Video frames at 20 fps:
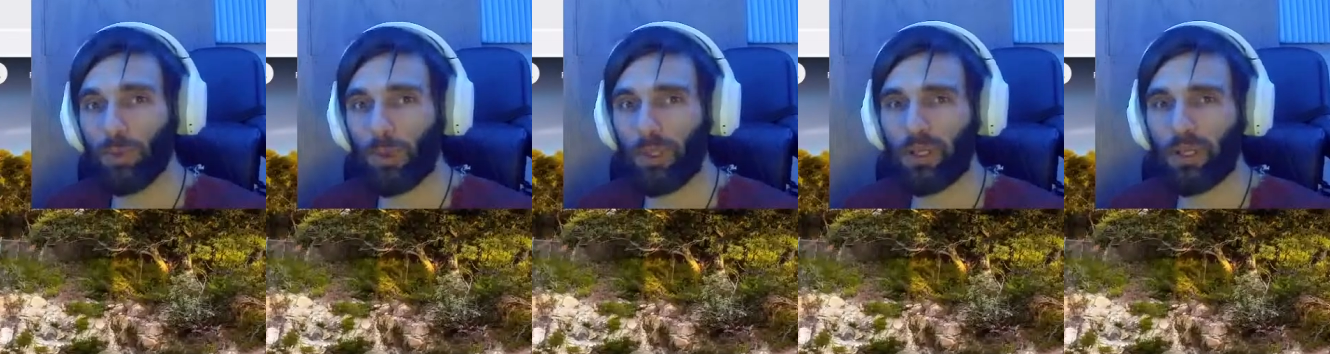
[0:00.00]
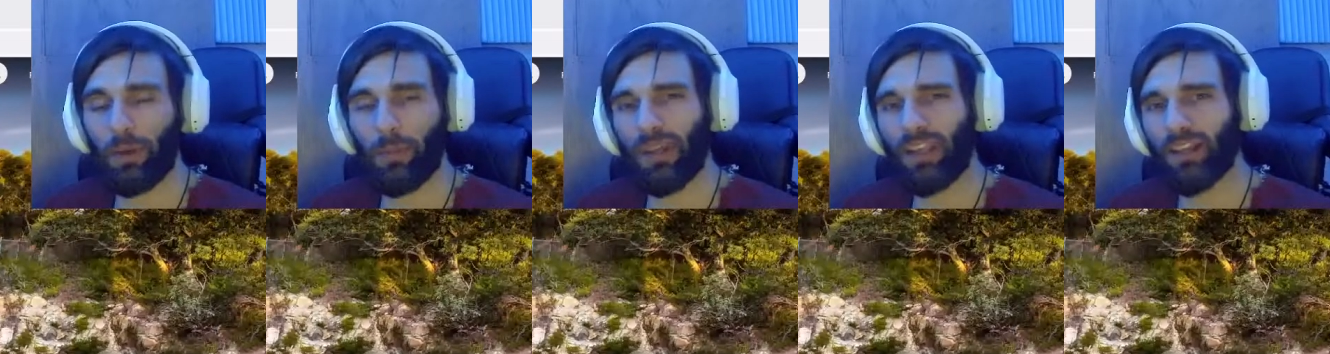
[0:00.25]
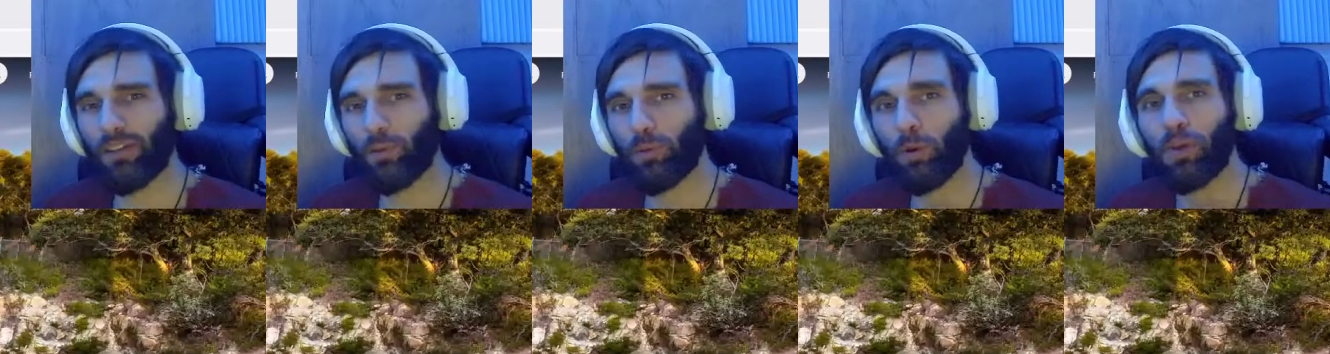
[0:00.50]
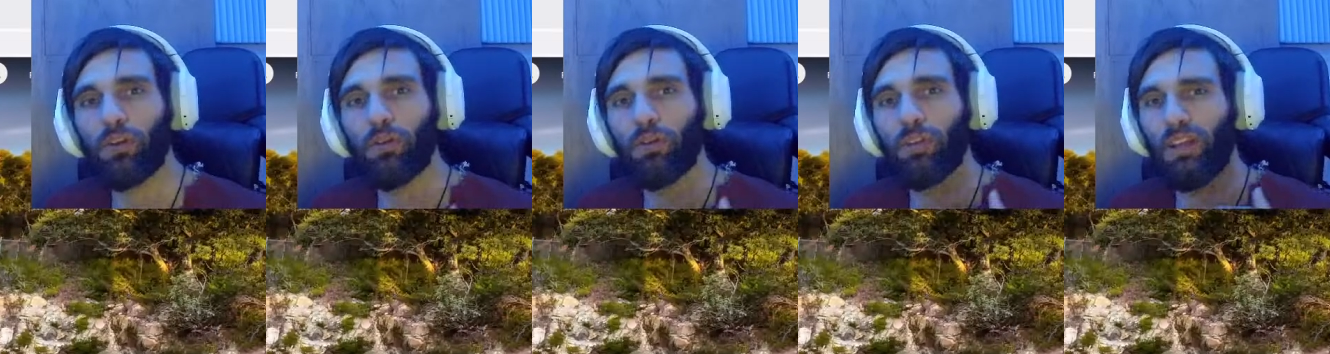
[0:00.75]
We're going to make it
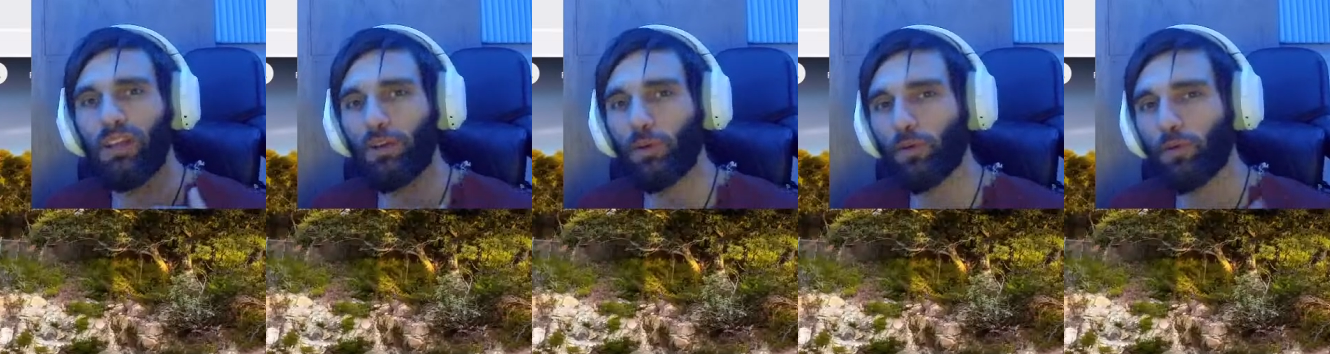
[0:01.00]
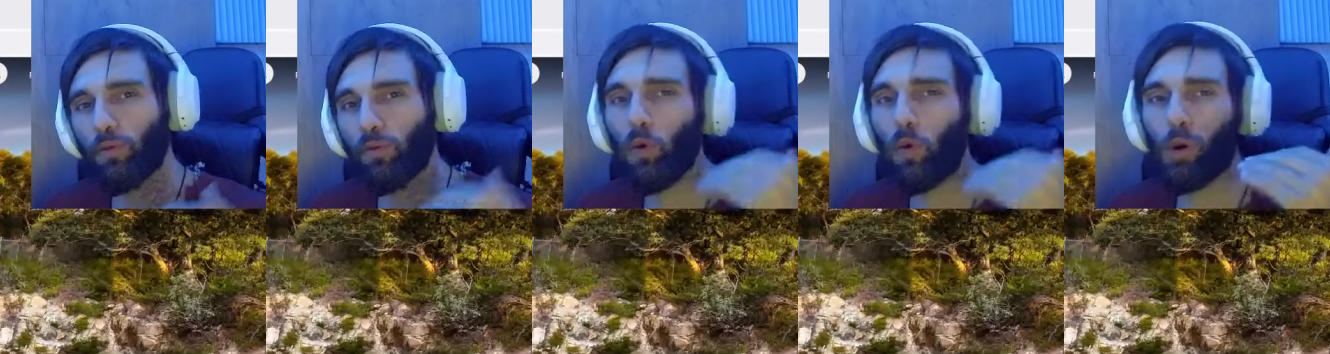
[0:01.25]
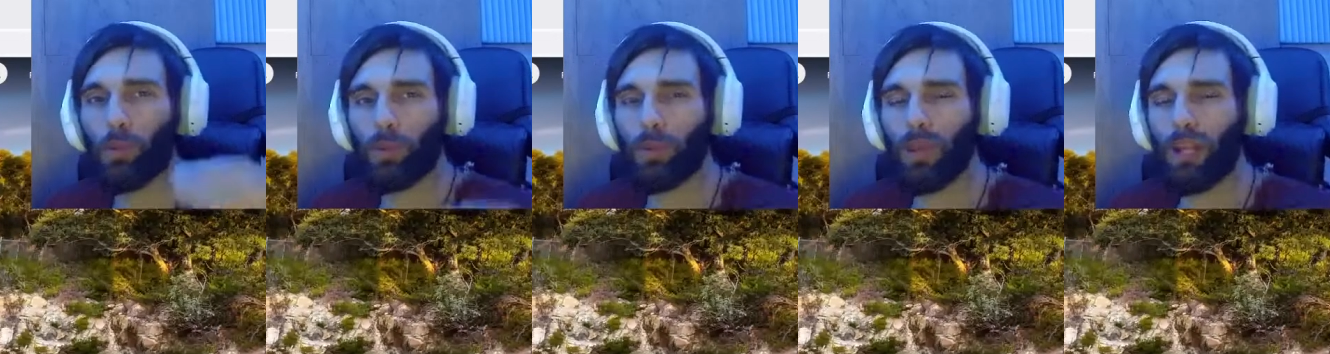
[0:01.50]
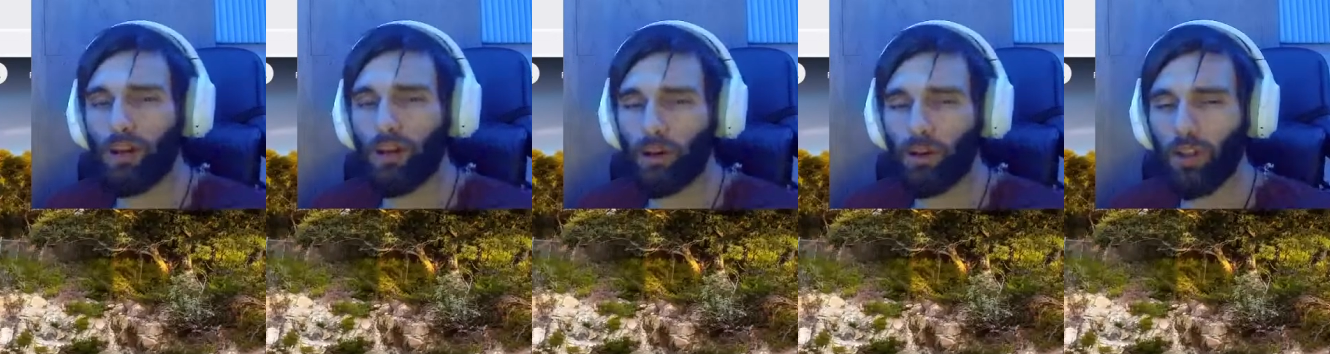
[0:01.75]
to where you take your four
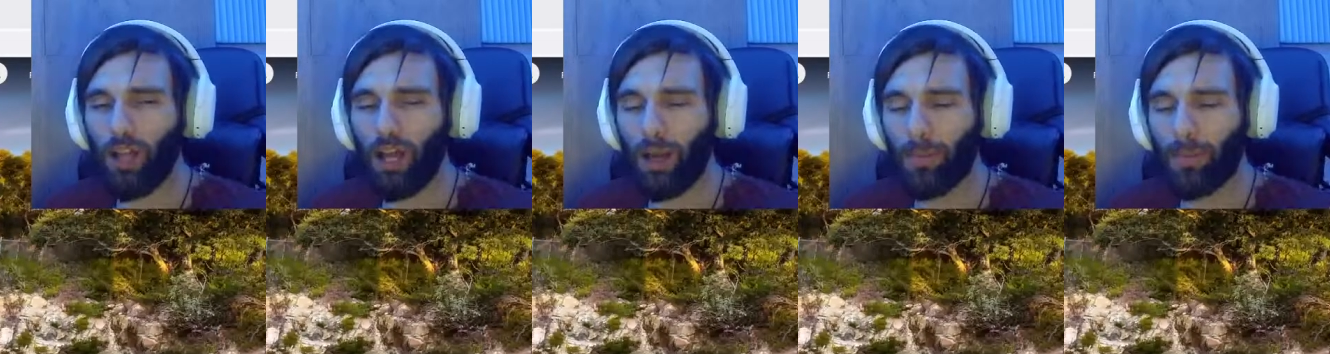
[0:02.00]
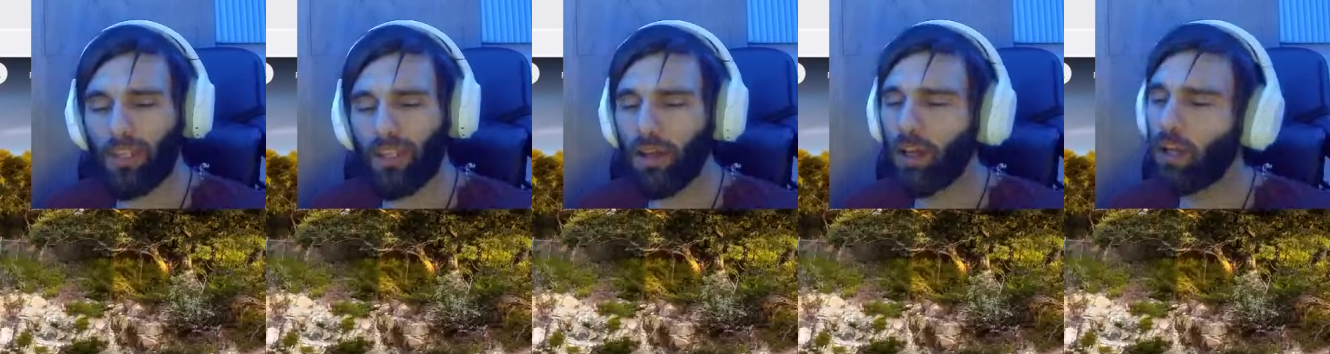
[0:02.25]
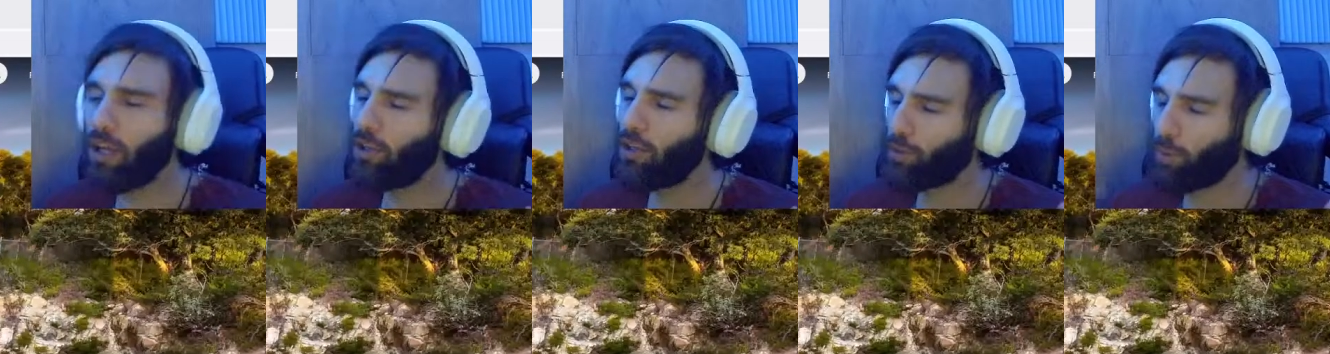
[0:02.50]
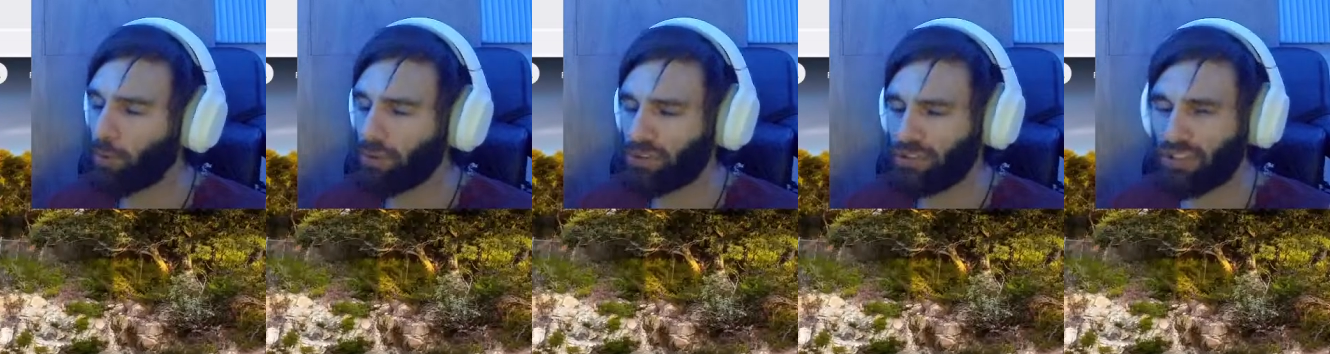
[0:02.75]
player lobby
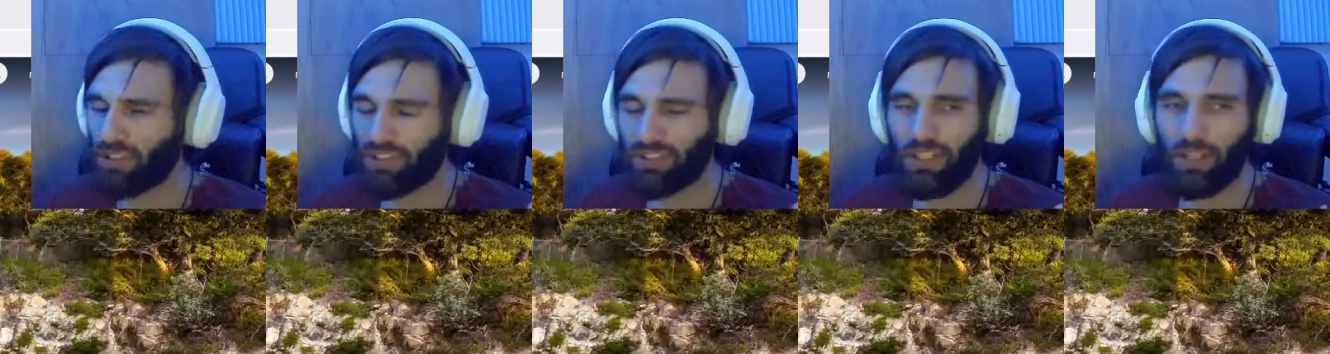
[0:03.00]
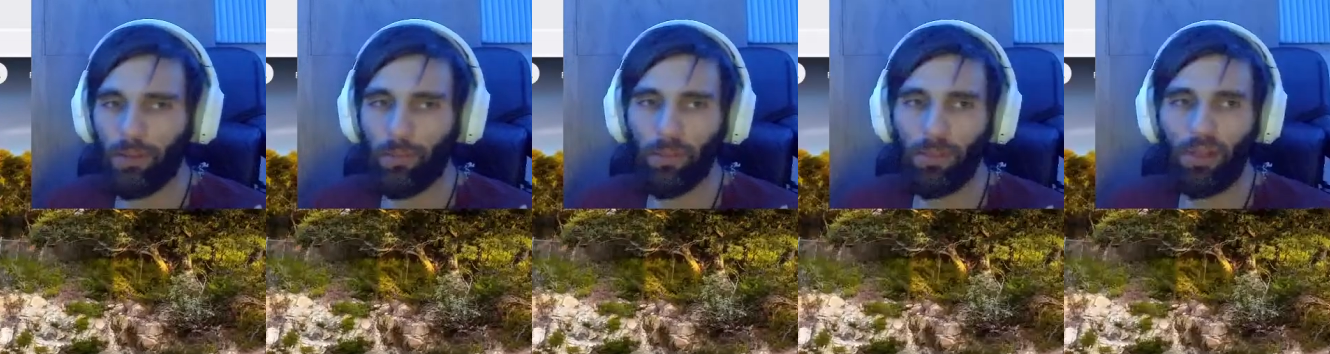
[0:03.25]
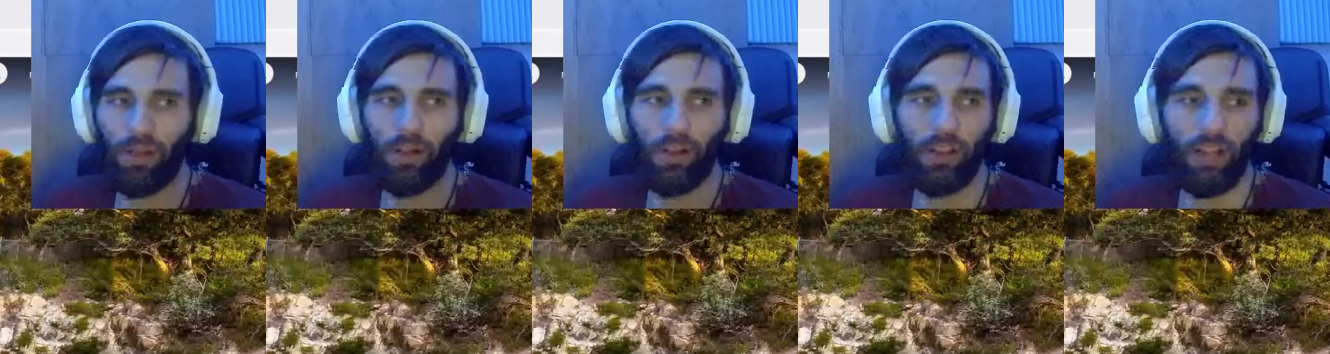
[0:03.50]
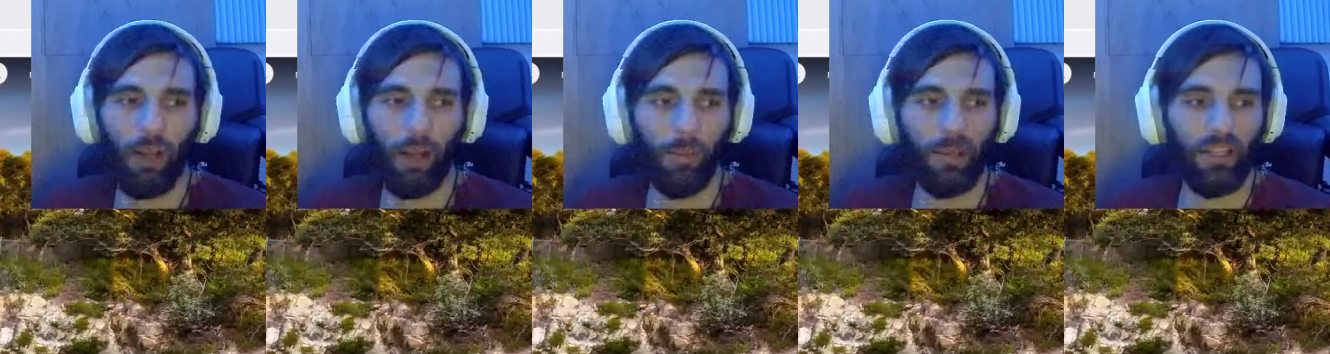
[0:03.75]
to a 16 player
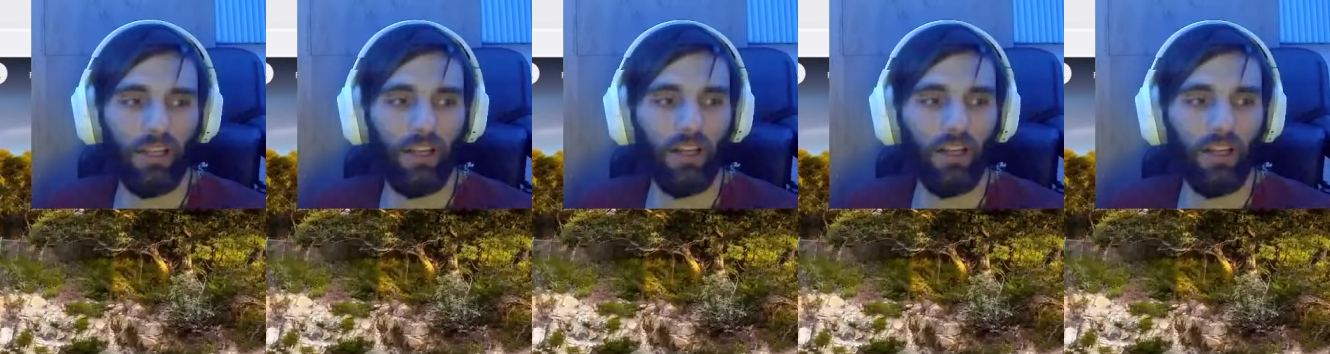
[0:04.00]
lobby.